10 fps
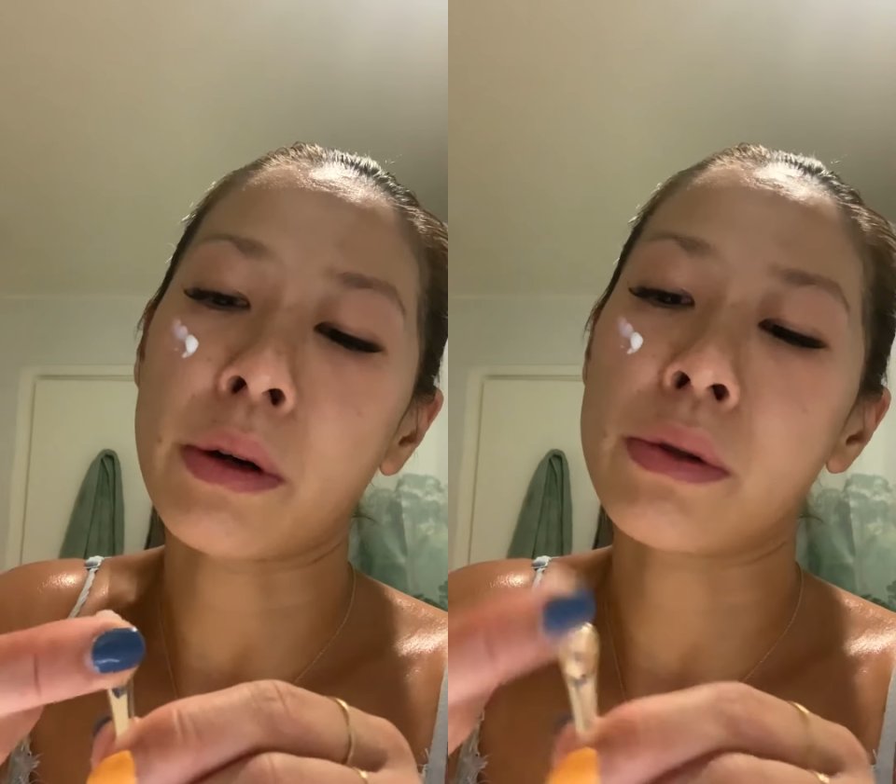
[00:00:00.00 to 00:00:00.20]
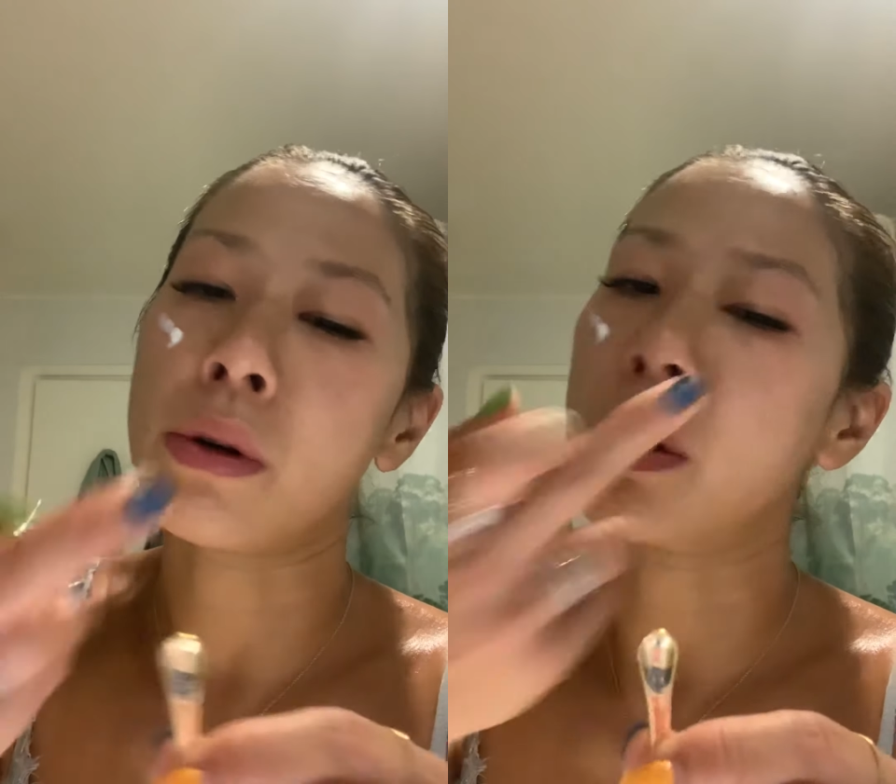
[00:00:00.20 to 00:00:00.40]

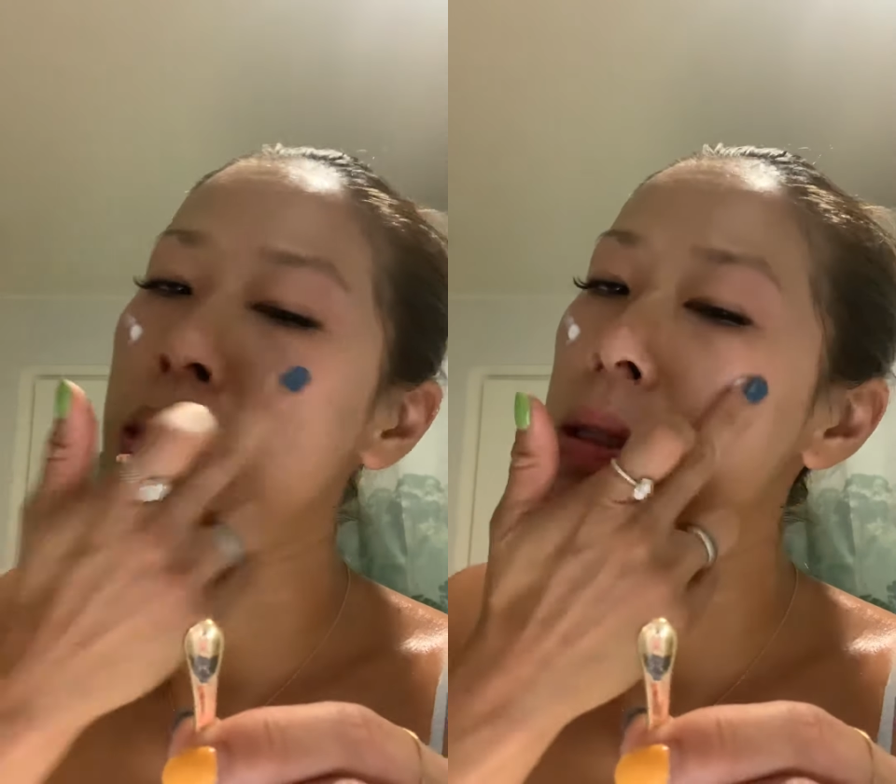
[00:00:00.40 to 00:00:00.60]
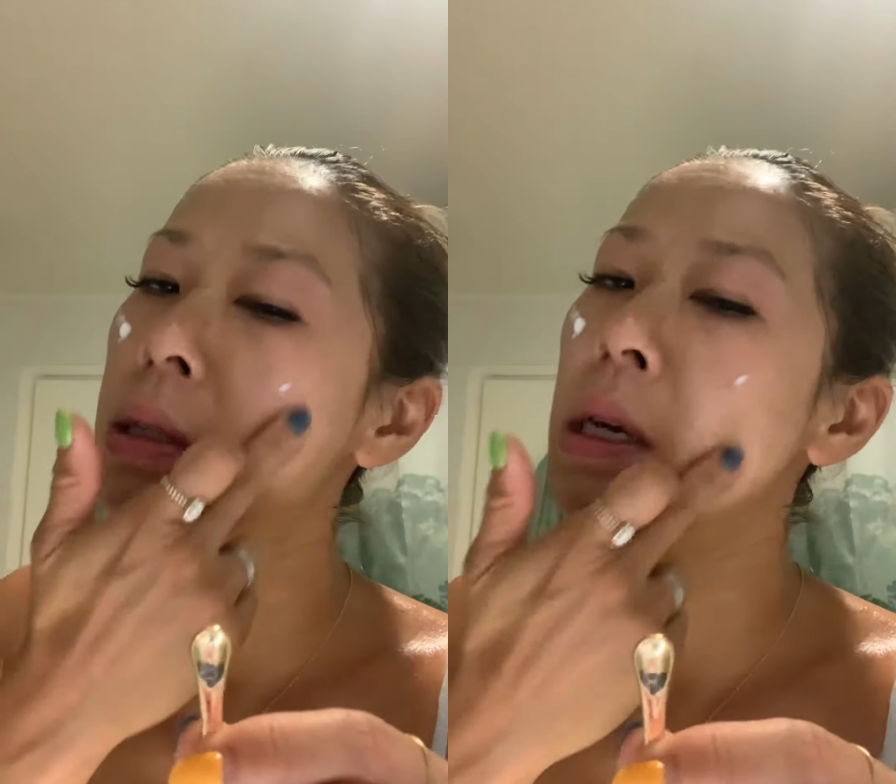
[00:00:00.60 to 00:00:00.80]
so I
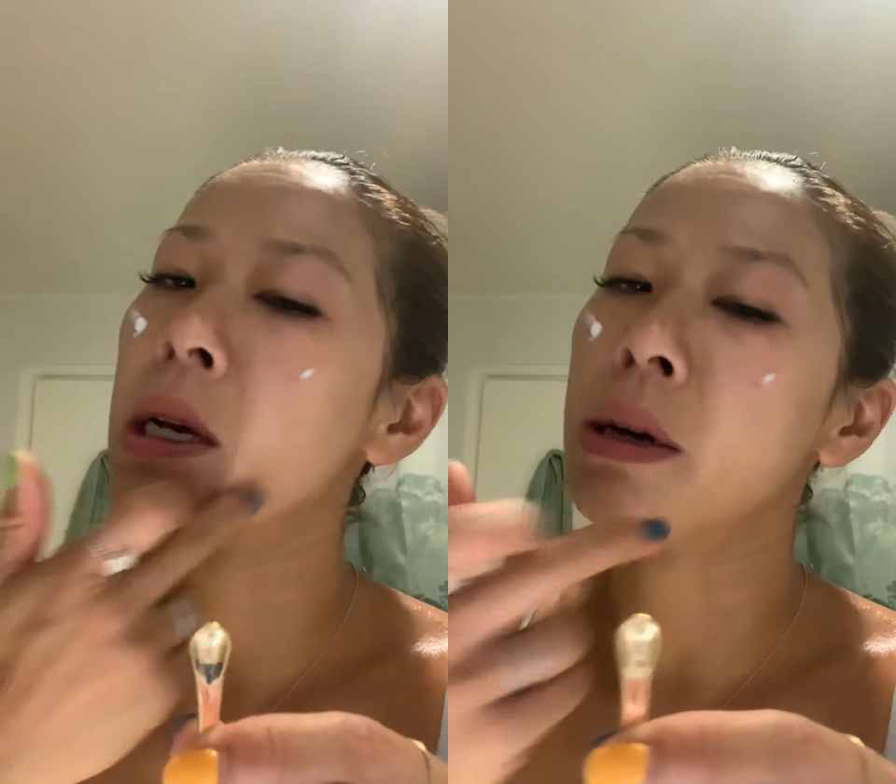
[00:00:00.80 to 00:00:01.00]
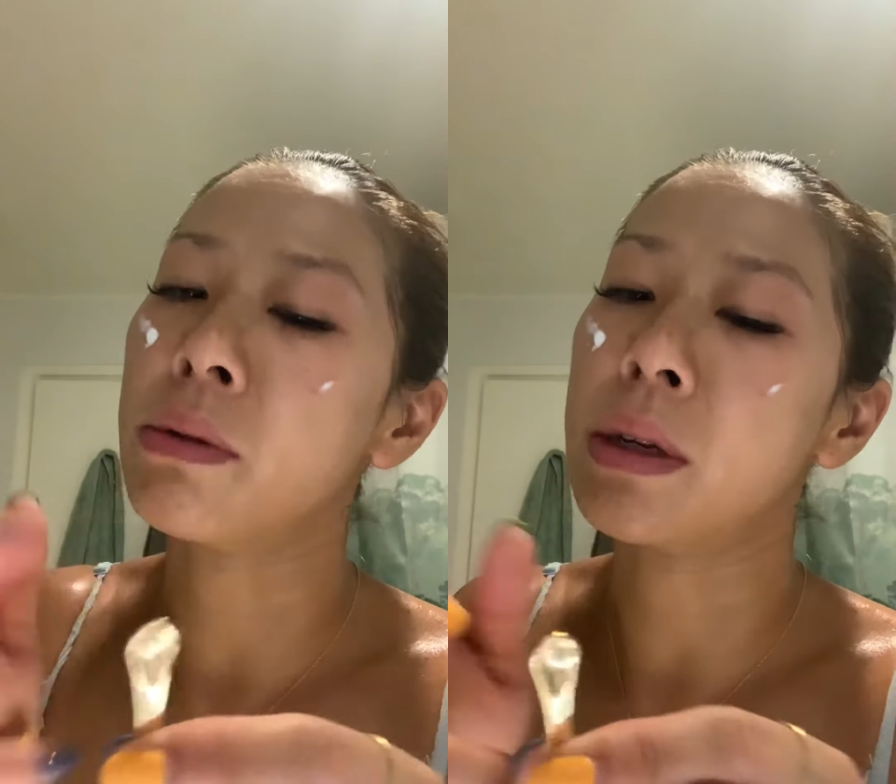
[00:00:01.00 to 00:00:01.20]
take
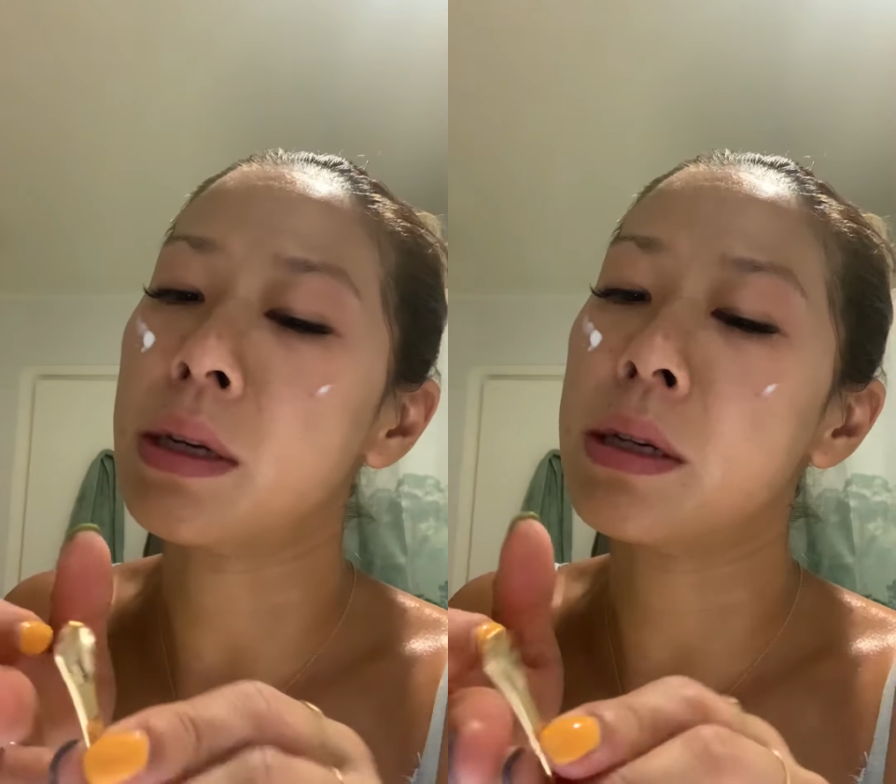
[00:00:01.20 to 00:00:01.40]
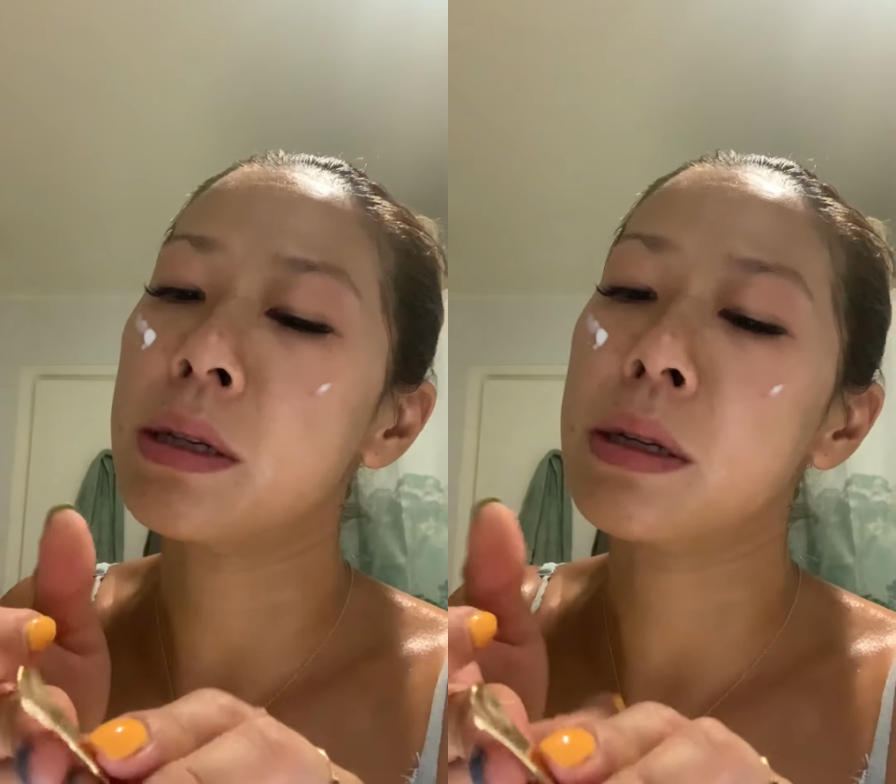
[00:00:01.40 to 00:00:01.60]
out
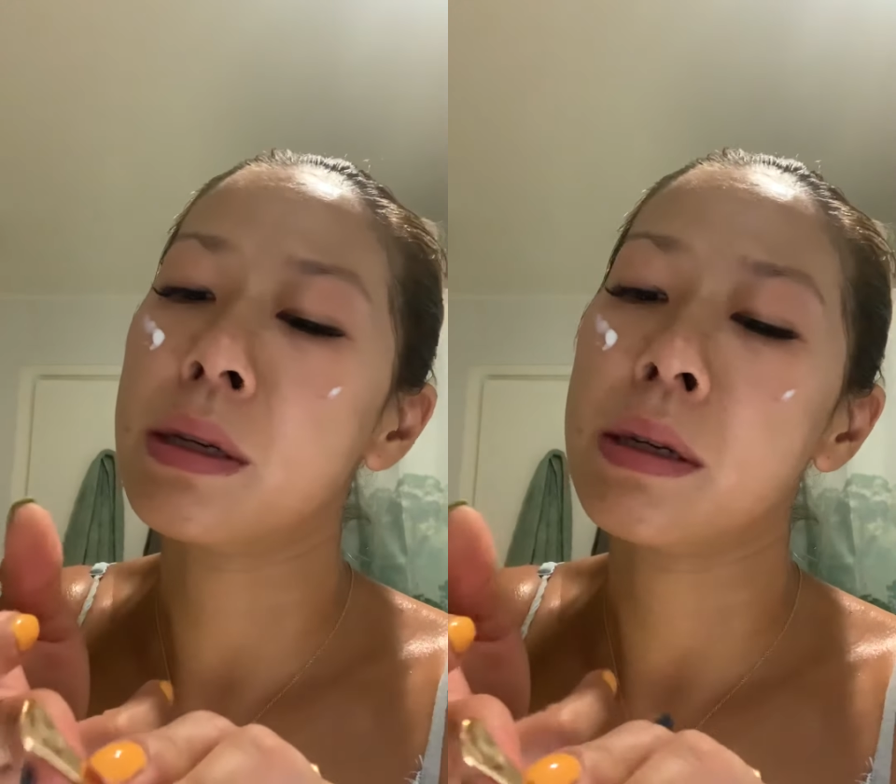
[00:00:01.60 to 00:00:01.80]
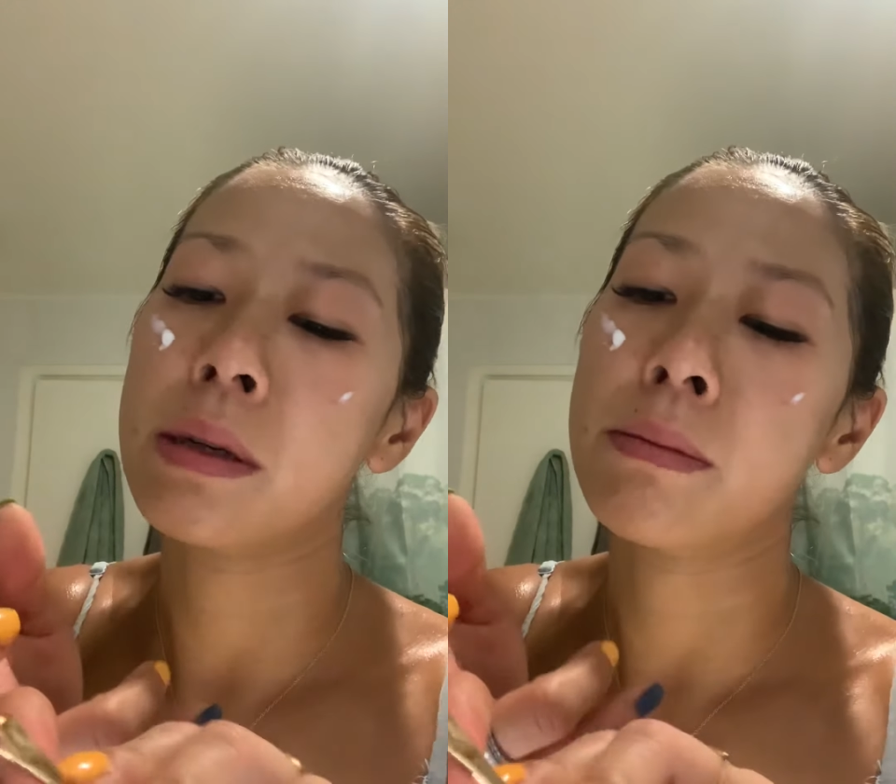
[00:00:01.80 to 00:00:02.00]
this,
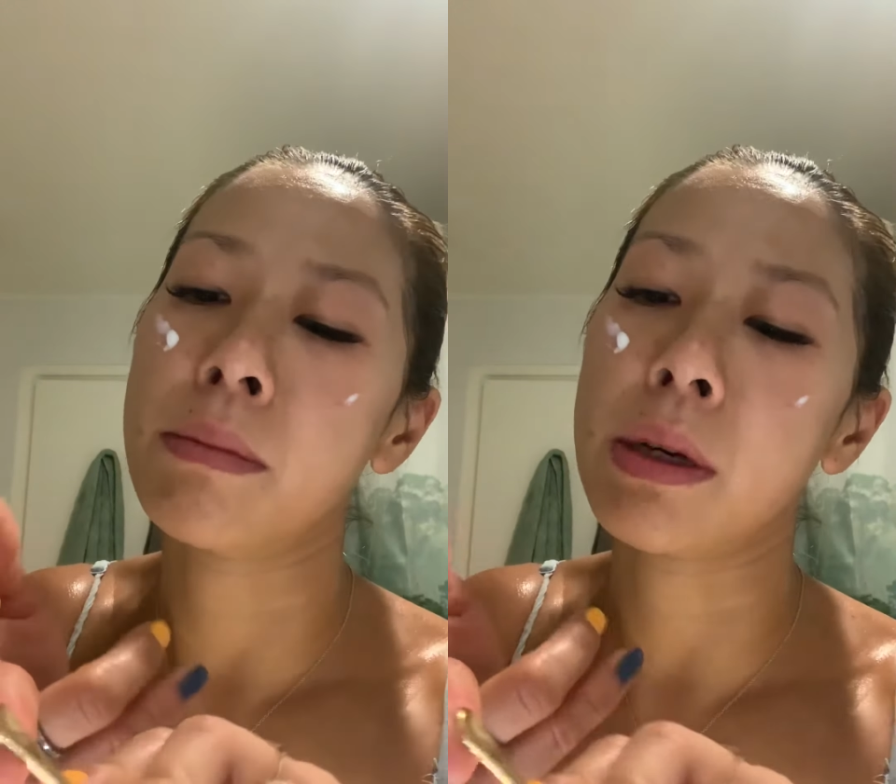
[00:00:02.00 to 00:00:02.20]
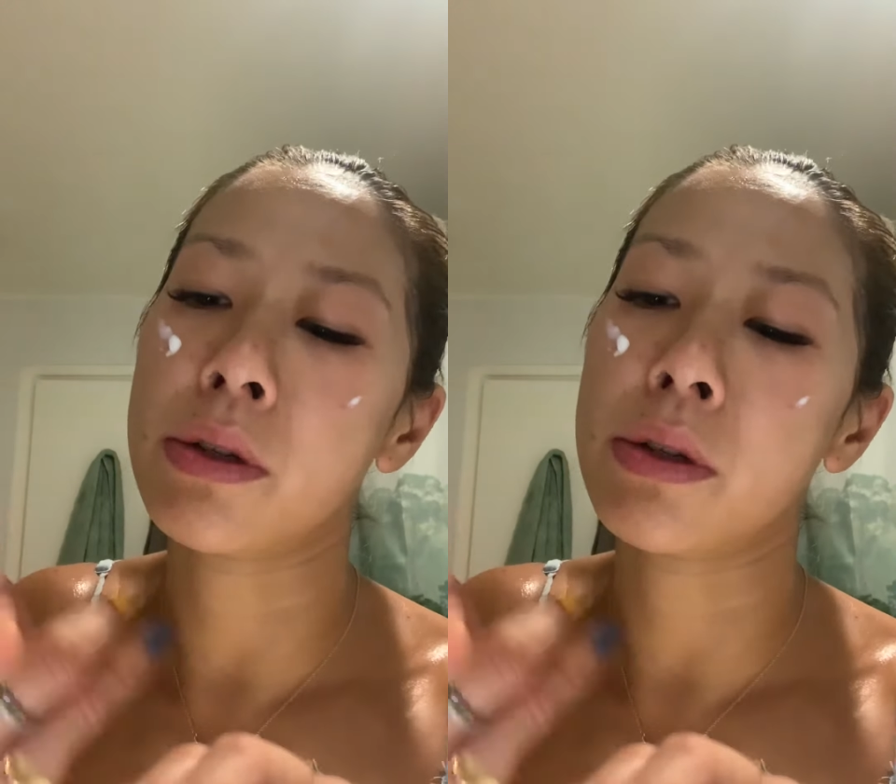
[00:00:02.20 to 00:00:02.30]
make